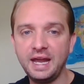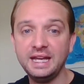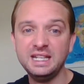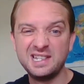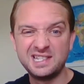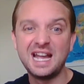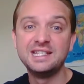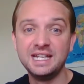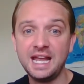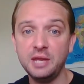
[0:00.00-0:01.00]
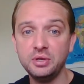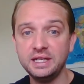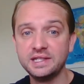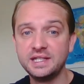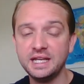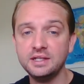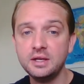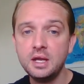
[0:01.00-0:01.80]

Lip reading: a static element instead.